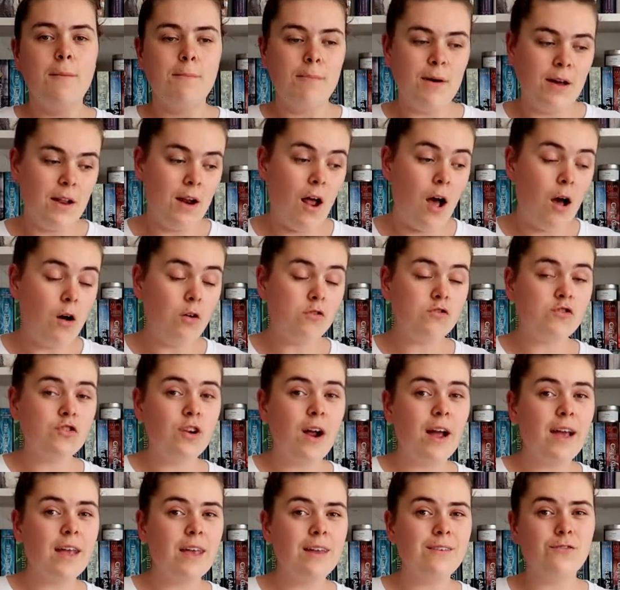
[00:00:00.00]
But I'll
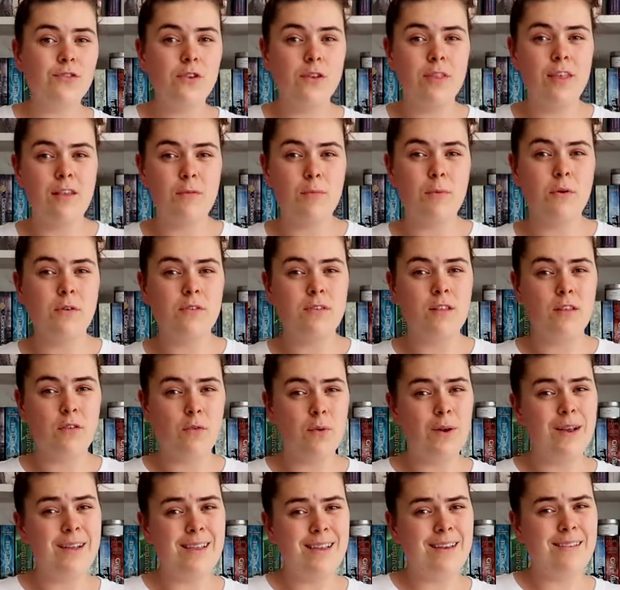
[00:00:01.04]
try and get through these books as
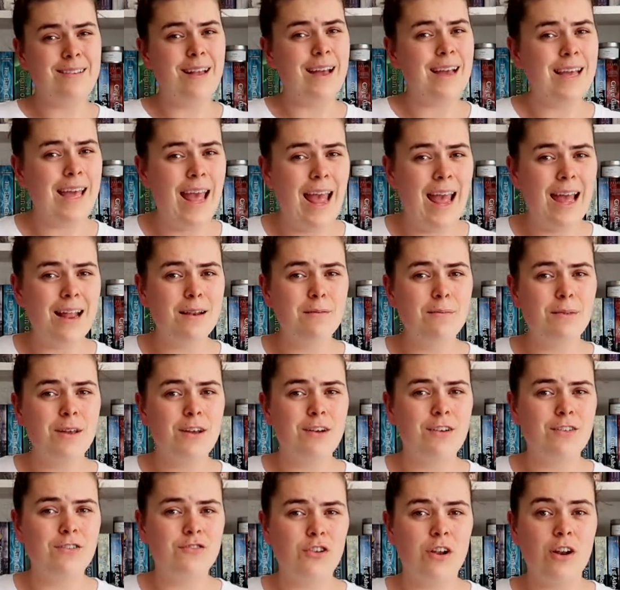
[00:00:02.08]
quickly as I can,
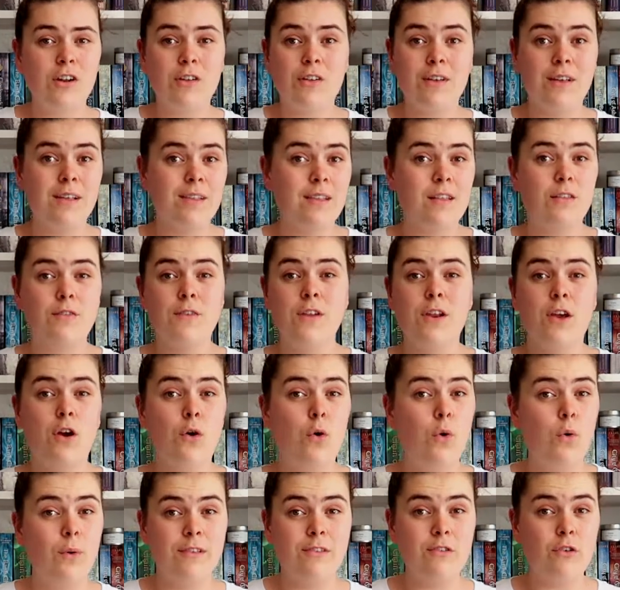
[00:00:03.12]
because generally this video
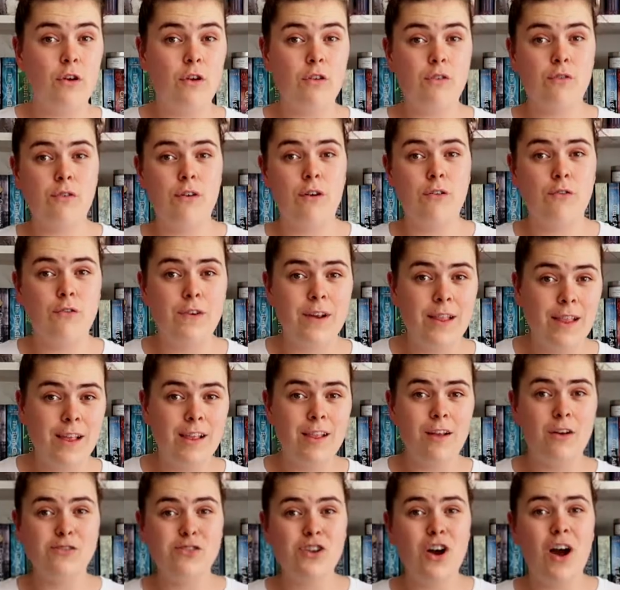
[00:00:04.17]
always goes for a really
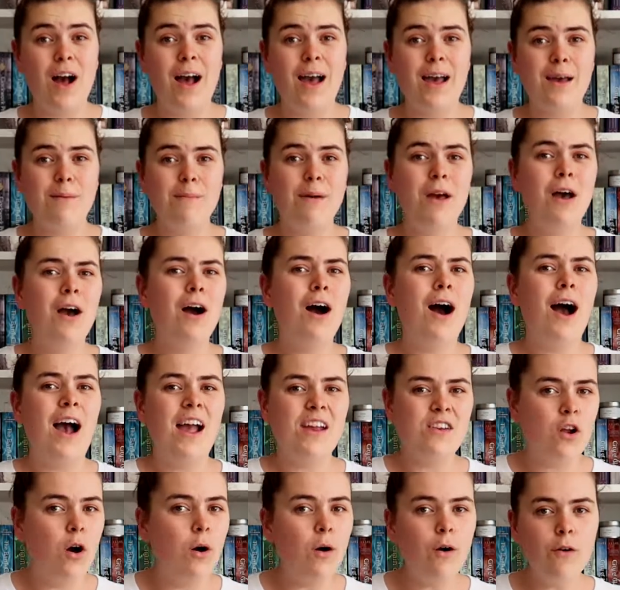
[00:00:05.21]
long time.
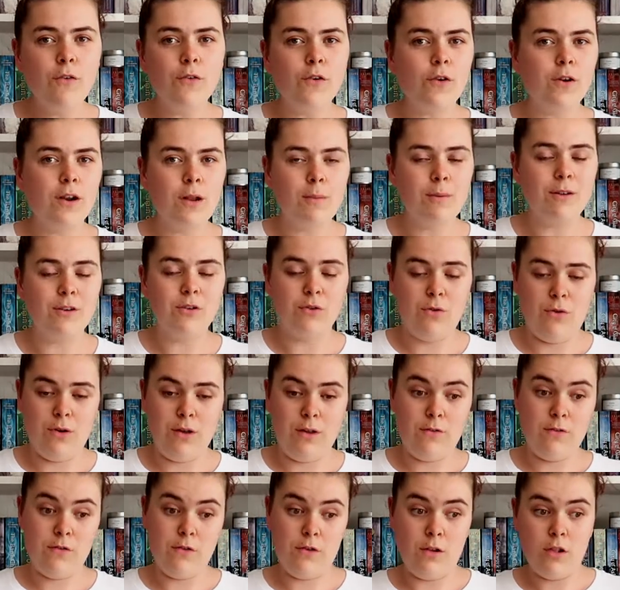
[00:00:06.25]
I know I've already been
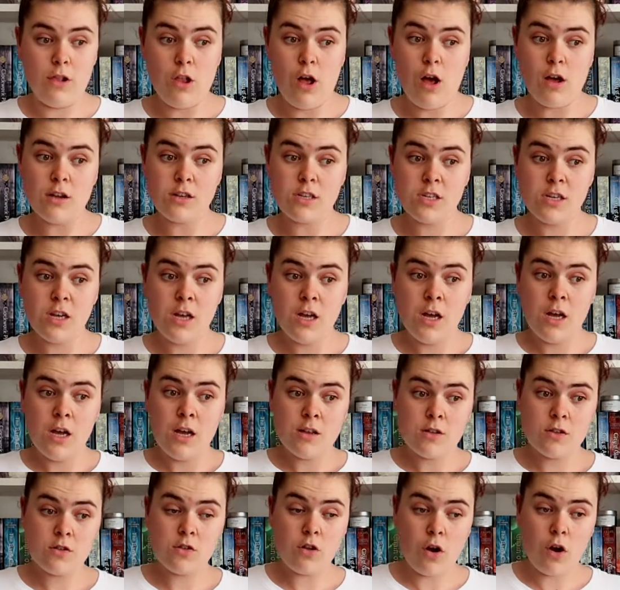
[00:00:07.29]
talking for a lot,
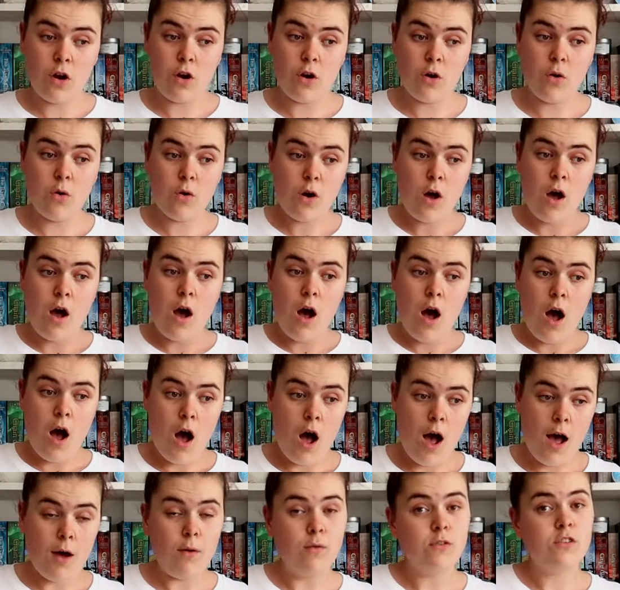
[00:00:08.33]
so
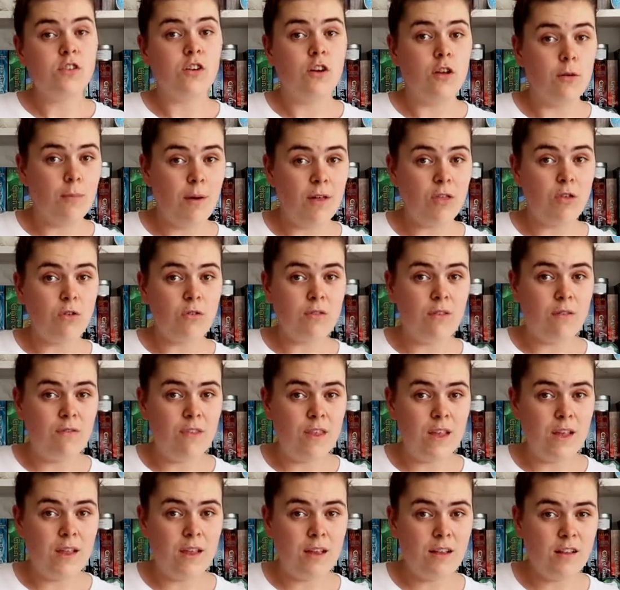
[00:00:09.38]
I will tell you my thoughts and
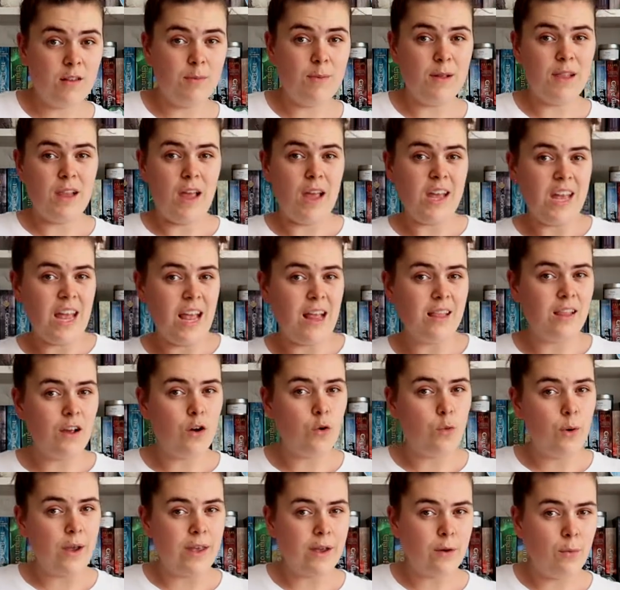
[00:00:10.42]
feelings, but like in the
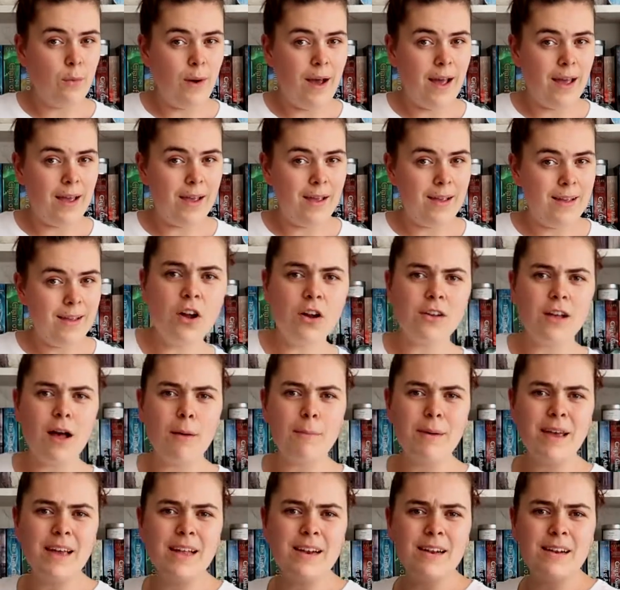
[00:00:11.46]
quick way. So
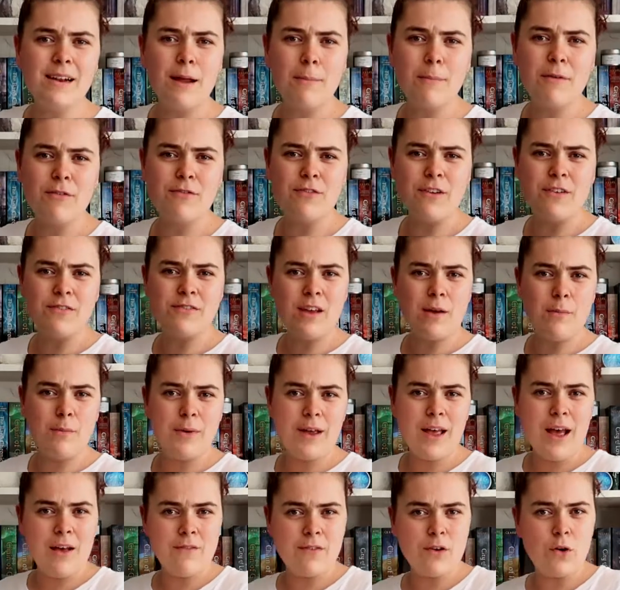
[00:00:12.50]
coming in at number 15,
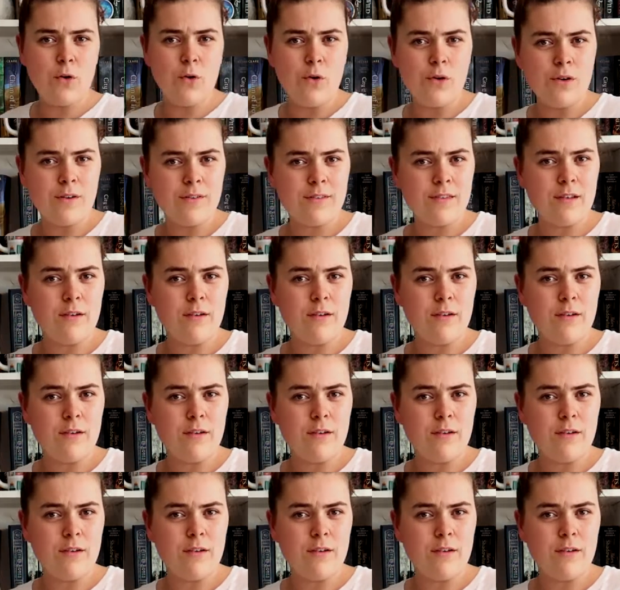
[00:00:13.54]
we have A Court of